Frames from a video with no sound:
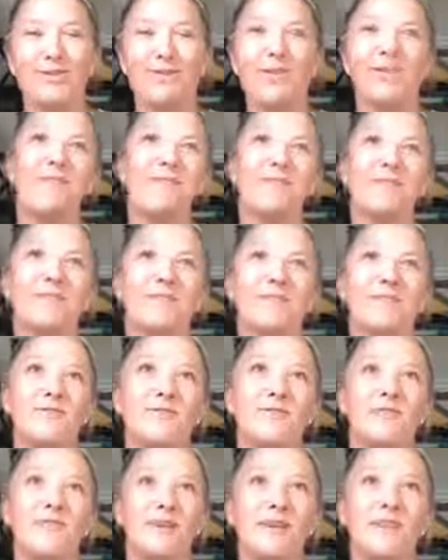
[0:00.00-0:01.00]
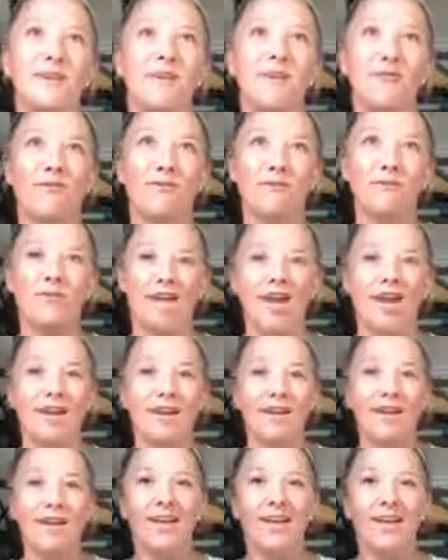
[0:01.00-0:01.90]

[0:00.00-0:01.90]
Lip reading: gift to myself from Jack,